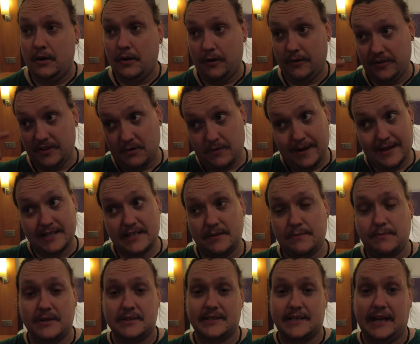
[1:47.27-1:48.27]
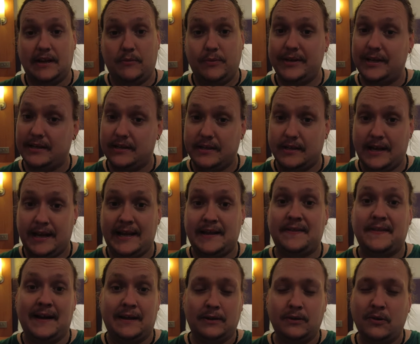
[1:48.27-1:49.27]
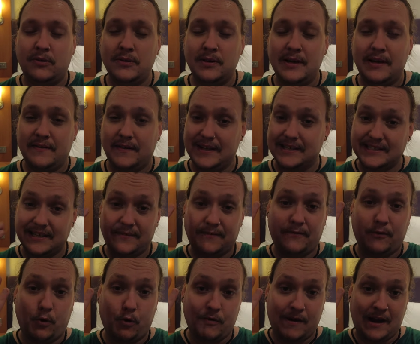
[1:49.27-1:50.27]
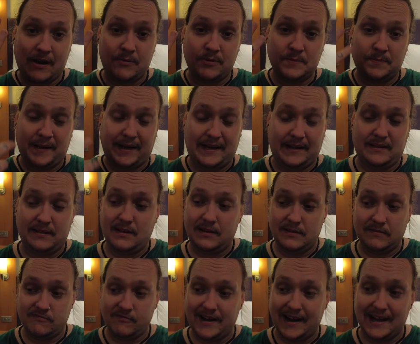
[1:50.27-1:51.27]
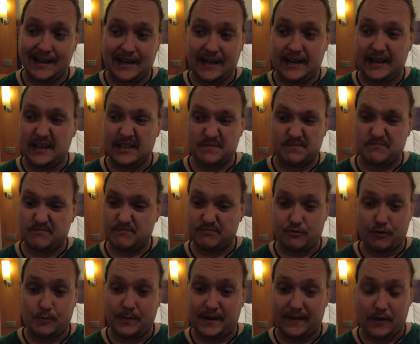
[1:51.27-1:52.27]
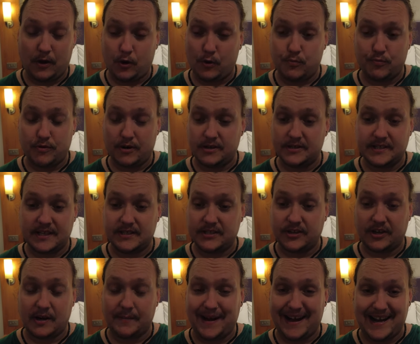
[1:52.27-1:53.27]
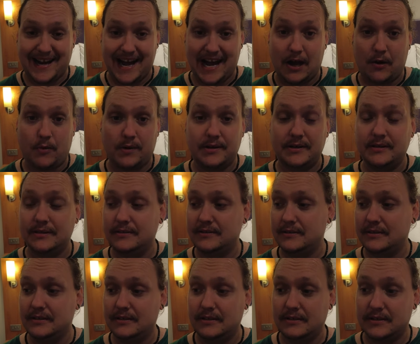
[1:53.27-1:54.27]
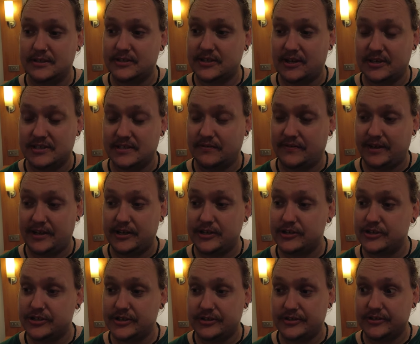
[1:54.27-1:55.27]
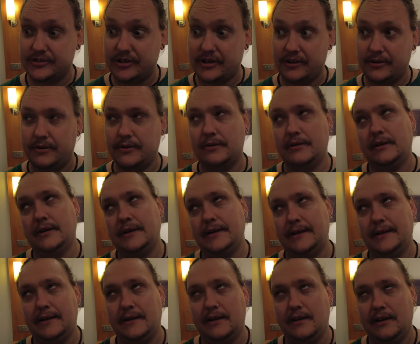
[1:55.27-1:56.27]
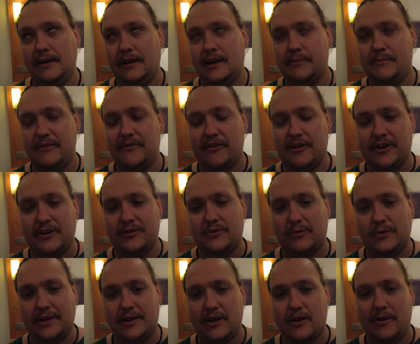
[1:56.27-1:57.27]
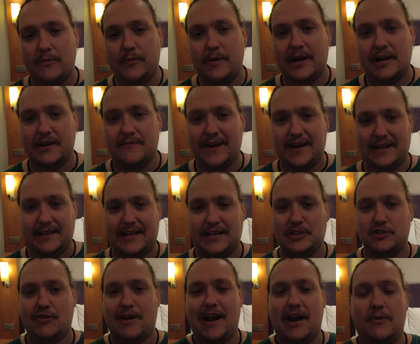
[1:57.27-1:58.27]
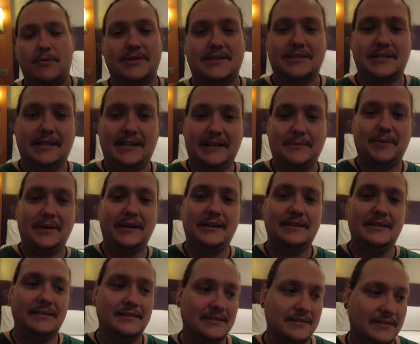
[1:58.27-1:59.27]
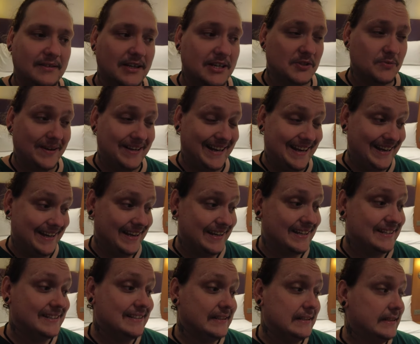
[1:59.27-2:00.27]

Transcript: On the way to Muscat we didn't need that long. They said 4 hours, but in reality it probably the whole process took about an hour start to finish, so it'd be very annoying knowing we could have had an extra hour's sleep because we need it.